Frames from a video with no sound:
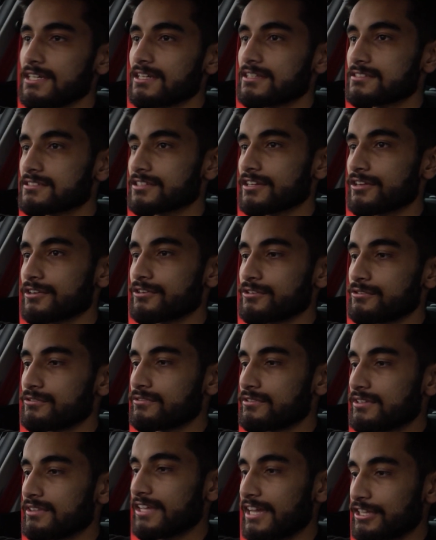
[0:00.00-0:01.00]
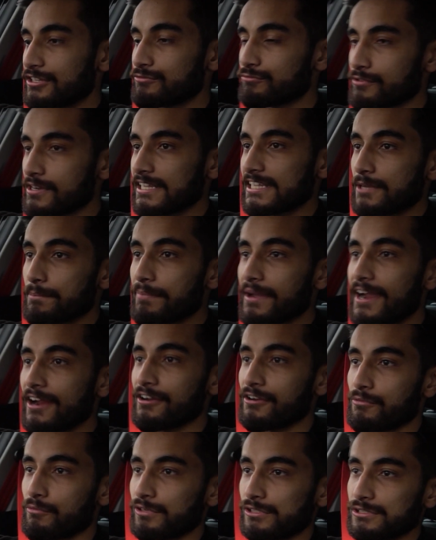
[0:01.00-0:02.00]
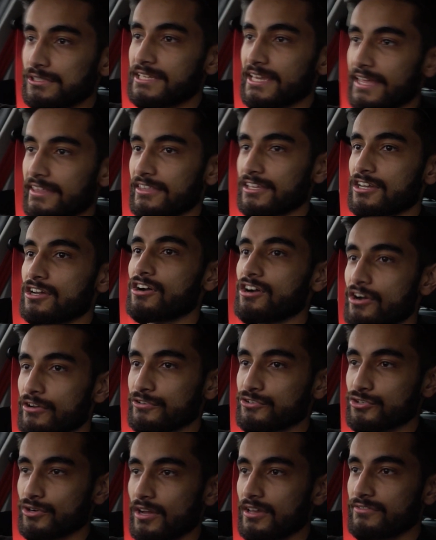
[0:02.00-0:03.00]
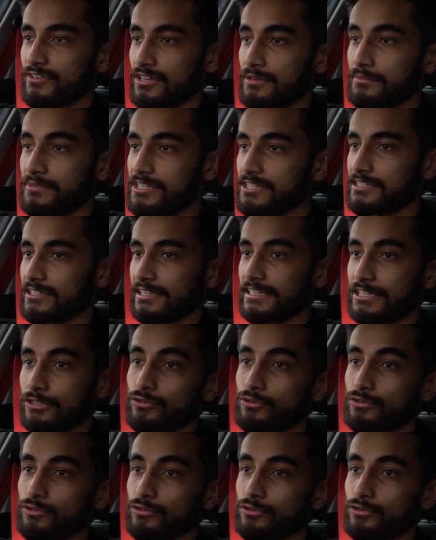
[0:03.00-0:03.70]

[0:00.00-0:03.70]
So that is really apparent when you get in the car and drive it immediately.